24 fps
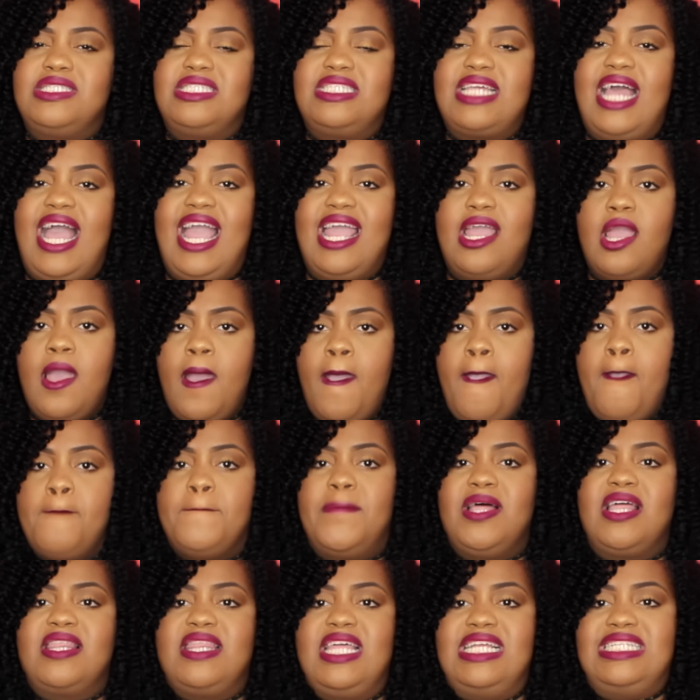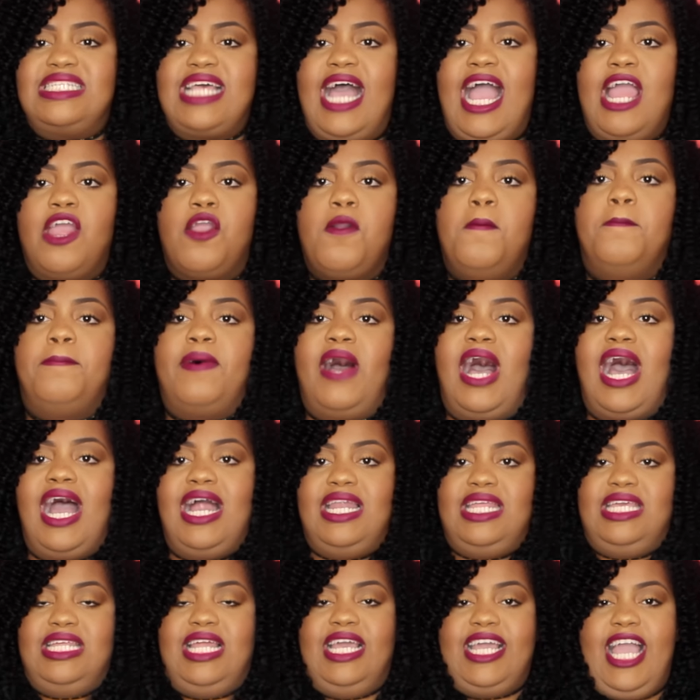was tight, but like the entire
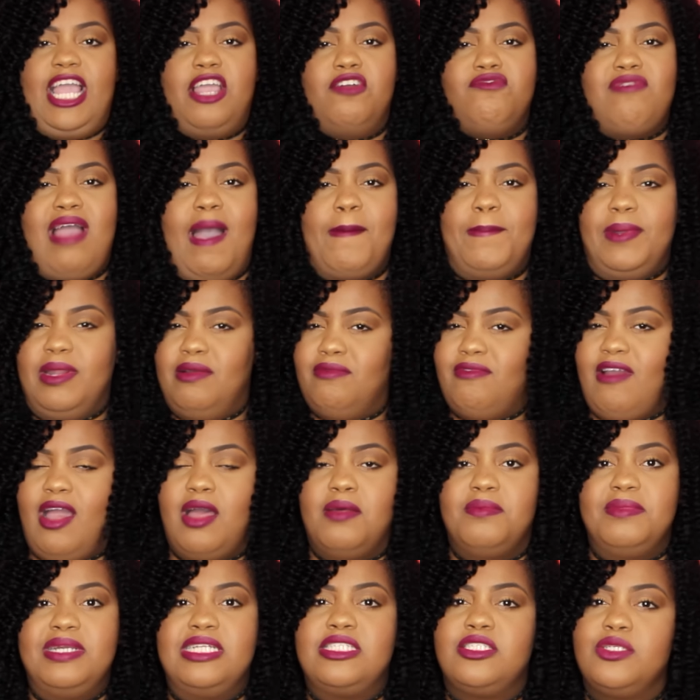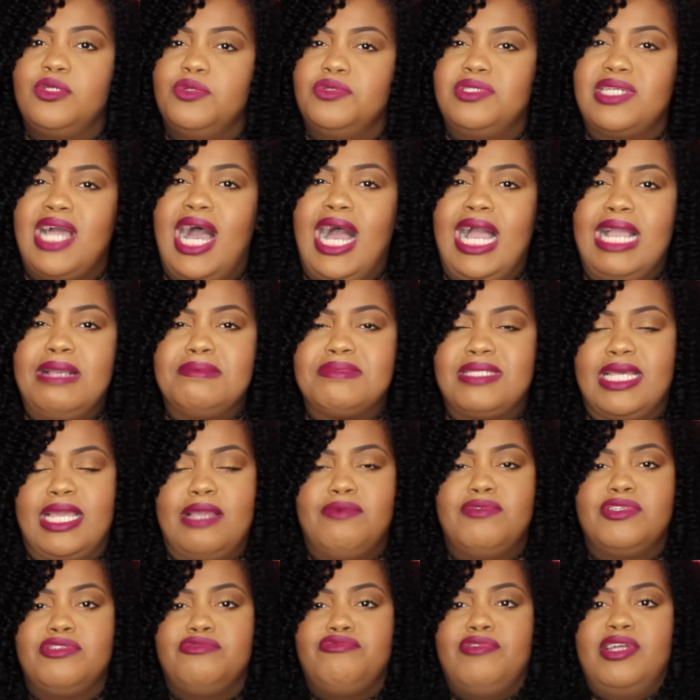body, like I could wrap it around me two times. Like
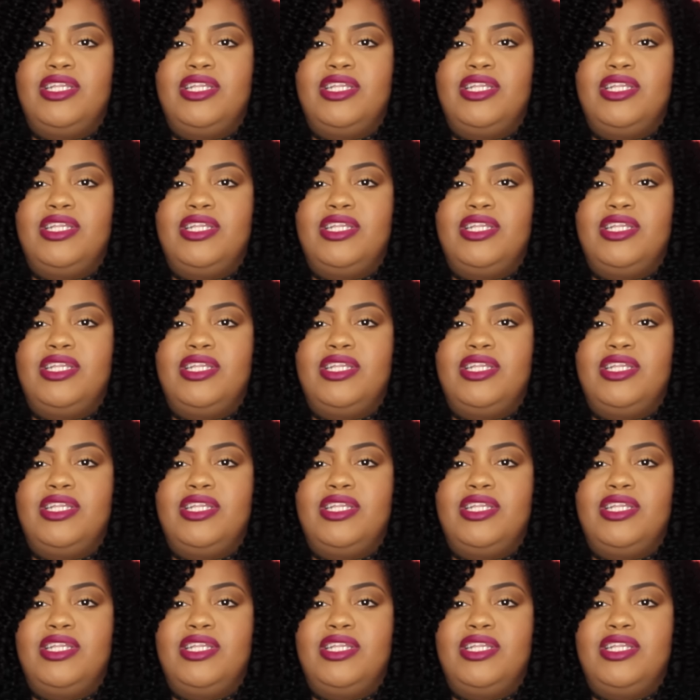it was